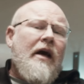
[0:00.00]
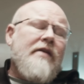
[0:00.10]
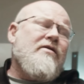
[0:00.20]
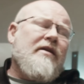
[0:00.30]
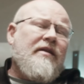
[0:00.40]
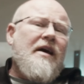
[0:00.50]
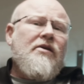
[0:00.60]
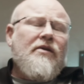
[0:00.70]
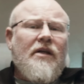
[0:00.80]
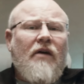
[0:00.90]
And you're going to thank
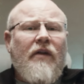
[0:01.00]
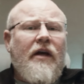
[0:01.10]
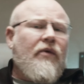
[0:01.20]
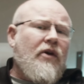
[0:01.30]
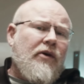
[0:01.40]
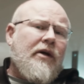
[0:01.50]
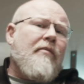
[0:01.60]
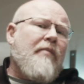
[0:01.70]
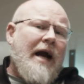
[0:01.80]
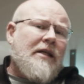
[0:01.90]
yourself later when you're going to
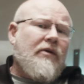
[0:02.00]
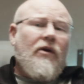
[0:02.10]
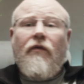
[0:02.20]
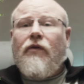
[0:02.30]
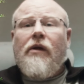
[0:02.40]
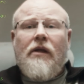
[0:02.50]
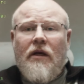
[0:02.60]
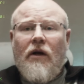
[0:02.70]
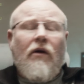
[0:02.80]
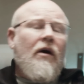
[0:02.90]
come back to it after a
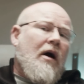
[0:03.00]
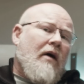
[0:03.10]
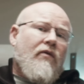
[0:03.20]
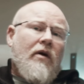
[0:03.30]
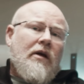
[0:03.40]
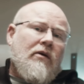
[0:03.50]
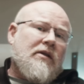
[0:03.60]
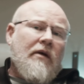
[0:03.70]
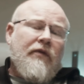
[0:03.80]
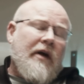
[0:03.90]
year of working on
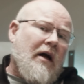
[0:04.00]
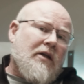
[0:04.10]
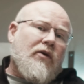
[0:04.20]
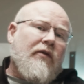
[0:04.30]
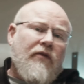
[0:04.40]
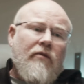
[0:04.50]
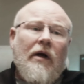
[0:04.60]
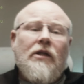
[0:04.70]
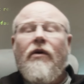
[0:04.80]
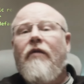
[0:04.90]
something else, or a few
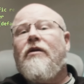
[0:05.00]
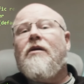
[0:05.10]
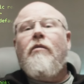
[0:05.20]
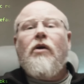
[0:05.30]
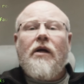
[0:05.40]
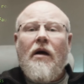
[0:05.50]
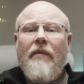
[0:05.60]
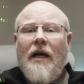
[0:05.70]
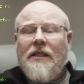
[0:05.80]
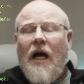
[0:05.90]
months, or every time you're going to come
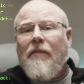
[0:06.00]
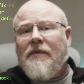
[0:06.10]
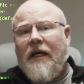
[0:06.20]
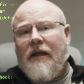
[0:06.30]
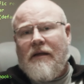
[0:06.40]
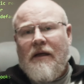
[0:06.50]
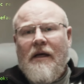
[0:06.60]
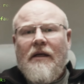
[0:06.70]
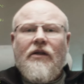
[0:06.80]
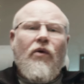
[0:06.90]
back to update it.
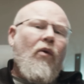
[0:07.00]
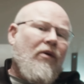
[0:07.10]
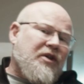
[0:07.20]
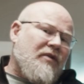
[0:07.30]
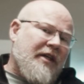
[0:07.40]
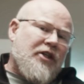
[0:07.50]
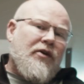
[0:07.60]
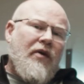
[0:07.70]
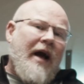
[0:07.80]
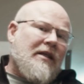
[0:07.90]
So also make sure
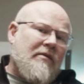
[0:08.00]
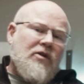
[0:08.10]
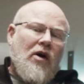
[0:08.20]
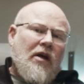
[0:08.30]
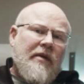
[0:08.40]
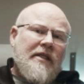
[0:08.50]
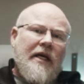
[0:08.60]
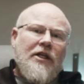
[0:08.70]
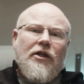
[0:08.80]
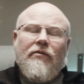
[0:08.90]
you add some
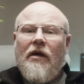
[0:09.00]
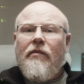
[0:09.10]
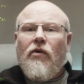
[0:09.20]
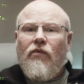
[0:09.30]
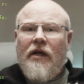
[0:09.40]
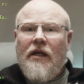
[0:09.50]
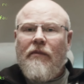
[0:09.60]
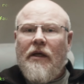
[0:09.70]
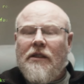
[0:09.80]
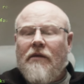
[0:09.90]
documentation, maybe a
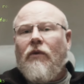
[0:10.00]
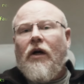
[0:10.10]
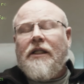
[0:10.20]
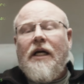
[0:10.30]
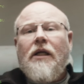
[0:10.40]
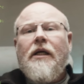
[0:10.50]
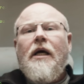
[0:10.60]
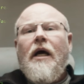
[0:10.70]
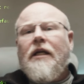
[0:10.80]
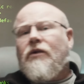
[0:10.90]
README and some Markdown,
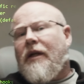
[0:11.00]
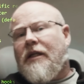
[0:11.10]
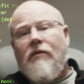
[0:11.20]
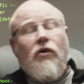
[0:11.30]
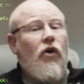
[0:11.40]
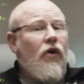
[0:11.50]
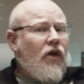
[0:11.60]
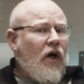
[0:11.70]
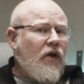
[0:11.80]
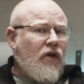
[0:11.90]
as well as some good
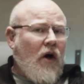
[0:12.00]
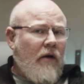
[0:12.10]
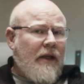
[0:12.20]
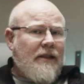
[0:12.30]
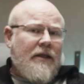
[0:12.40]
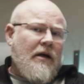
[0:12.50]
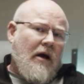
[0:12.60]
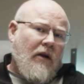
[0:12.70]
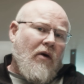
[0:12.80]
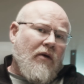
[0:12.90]
code comments
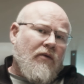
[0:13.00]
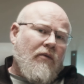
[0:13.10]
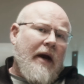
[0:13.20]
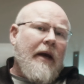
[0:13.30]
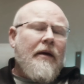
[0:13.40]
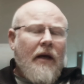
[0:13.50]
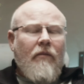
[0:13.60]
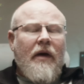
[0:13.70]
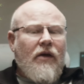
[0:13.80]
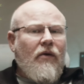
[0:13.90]
along the way. It'll
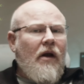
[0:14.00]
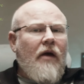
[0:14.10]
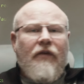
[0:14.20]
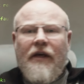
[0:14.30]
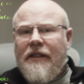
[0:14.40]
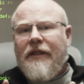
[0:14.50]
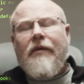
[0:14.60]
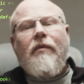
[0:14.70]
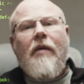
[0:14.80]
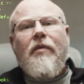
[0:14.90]
make your life easier.
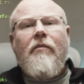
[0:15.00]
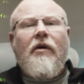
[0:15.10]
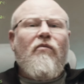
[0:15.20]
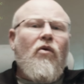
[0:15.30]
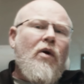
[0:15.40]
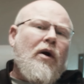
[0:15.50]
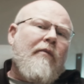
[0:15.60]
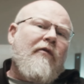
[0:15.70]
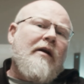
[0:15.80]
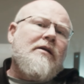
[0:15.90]
It might be a bit more work
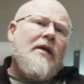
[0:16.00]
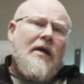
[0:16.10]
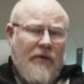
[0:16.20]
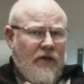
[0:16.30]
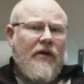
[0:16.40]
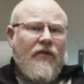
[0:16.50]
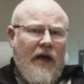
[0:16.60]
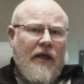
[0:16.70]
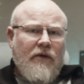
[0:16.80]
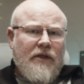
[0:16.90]
up front, but you're going to
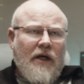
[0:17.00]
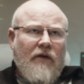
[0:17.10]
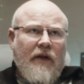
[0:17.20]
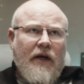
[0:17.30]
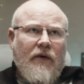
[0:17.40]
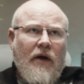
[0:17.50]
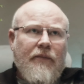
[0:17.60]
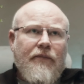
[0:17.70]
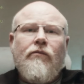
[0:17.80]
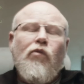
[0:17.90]
thank yourself later
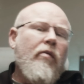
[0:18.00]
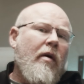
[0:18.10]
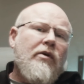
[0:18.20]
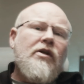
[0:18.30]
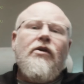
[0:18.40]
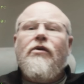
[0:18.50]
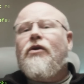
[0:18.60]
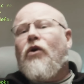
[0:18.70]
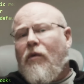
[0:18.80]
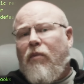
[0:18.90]
on. Remember to use
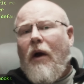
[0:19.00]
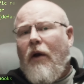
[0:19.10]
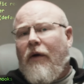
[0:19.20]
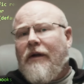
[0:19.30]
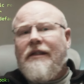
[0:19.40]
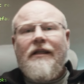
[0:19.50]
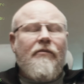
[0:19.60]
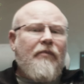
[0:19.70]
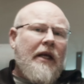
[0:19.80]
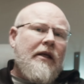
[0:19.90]
hook priority
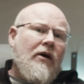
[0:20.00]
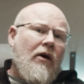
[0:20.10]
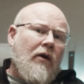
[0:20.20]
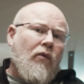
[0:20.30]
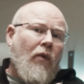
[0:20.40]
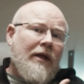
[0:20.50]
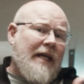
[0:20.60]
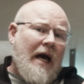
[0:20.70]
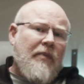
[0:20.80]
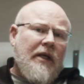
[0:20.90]
depending on what's
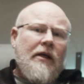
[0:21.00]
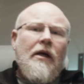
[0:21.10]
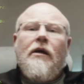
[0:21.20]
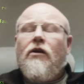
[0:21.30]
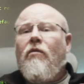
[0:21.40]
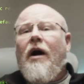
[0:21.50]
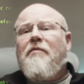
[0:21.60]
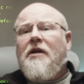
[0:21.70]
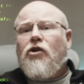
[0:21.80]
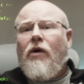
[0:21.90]
happening. You might
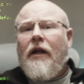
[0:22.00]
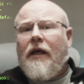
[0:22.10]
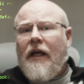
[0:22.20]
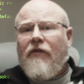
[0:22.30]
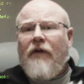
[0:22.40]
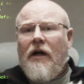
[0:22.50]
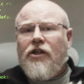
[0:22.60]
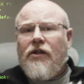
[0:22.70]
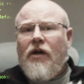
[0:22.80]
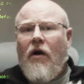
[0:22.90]
be trying to get a
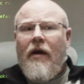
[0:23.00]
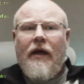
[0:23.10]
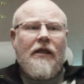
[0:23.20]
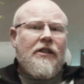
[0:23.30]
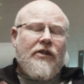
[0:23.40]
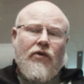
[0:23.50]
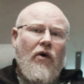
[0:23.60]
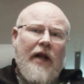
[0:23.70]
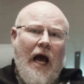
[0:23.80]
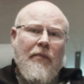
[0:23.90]
function going and it's just
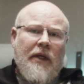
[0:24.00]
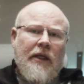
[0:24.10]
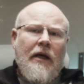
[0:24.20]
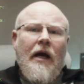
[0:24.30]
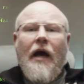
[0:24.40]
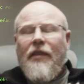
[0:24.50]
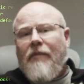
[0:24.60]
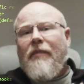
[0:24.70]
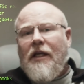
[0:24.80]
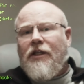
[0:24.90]
not happening. And
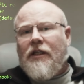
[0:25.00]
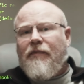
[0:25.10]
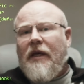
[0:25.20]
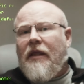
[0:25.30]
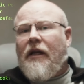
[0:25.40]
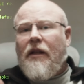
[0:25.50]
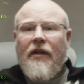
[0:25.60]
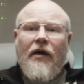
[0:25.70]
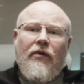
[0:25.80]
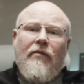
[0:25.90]
that may just be that
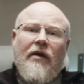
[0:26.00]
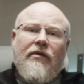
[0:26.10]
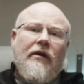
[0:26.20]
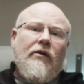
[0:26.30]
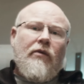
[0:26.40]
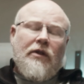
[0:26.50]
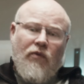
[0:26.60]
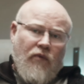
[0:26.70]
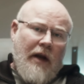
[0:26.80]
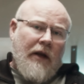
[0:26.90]
another method was
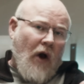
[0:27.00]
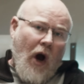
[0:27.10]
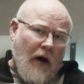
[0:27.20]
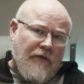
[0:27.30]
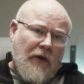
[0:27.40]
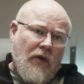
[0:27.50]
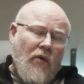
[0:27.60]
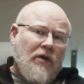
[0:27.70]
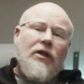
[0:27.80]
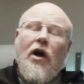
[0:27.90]
running after
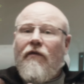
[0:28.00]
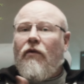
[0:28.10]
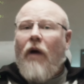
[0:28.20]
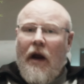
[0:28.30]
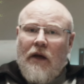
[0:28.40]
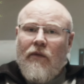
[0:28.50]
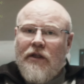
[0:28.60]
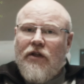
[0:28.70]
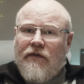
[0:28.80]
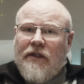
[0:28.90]
yours and overriding
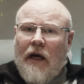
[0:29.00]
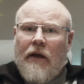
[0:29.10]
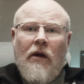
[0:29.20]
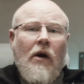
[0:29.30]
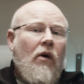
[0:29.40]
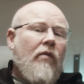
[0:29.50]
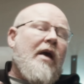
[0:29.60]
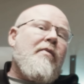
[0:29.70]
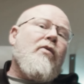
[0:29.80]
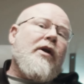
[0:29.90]
what you've done, or
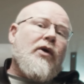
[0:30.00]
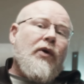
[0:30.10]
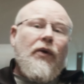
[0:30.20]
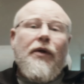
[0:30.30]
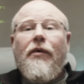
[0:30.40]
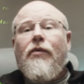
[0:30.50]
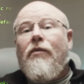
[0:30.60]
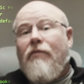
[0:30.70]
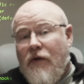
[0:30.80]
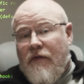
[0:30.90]
maybe running earlier and
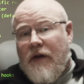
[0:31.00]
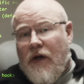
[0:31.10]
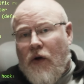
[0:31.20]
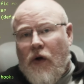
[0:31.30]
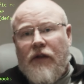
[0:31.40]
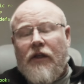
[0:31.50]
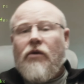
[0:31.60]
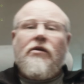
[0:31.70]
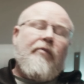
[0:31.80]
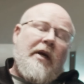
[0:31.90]
removing a hook that
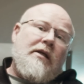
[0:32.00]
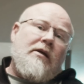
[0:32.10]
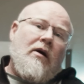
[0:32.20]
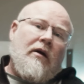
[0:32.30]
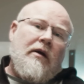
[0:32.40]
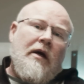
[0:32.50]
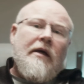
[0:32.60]
you're depending on.